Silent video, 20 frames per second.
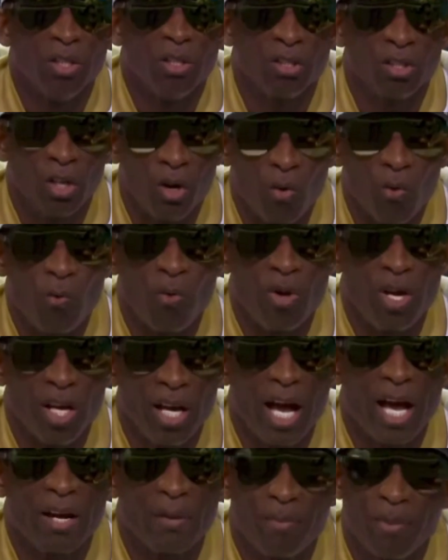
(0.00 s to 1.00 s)
So we
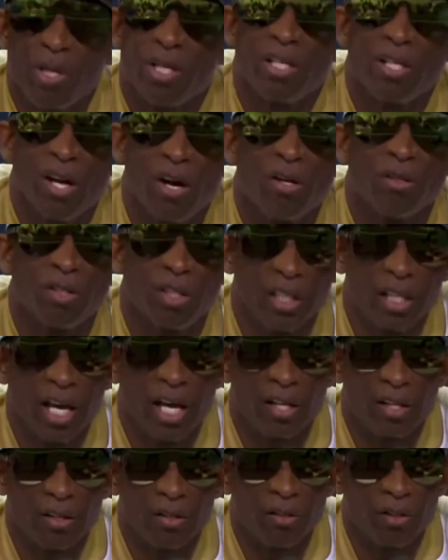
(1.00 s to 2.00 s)
got to put it all
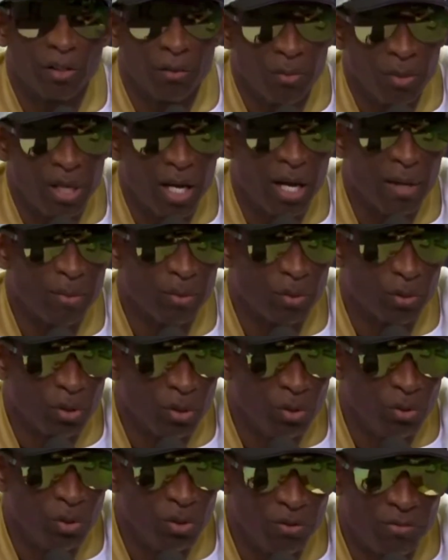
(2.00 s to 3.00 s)
together to be able
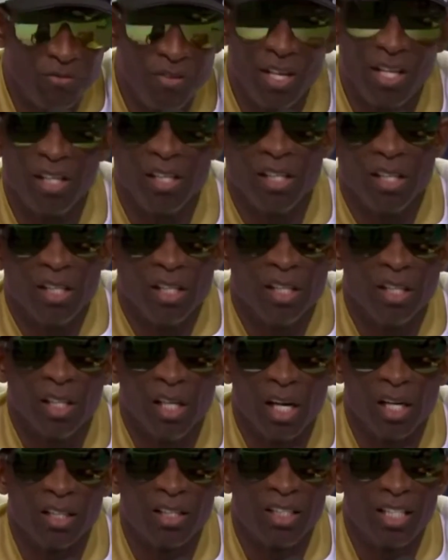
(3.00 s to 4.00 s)
to defeat
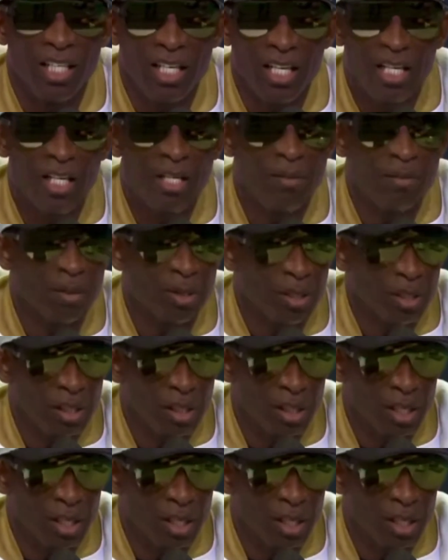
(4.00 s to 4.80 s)
a team